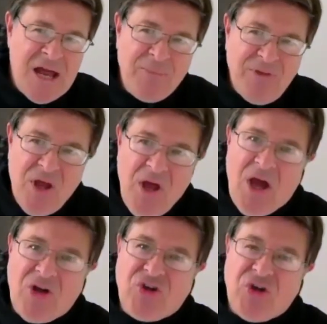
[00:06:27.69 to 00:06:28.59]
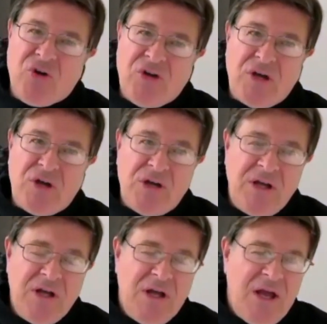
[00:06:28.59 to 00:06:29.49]
times,
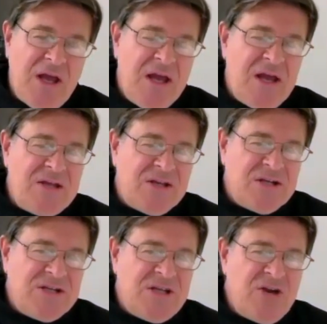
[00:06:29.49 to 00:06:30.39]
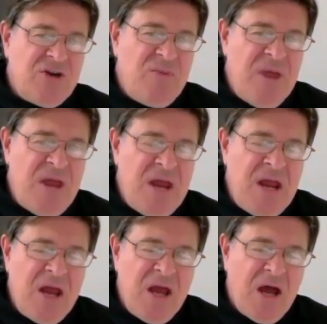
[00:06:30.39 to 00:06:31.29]
adulthood is considered to
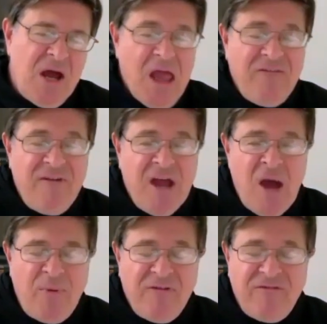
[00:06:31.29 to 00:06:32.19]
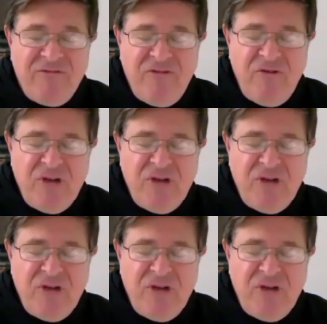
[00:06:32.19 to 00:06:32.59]
be a giving up of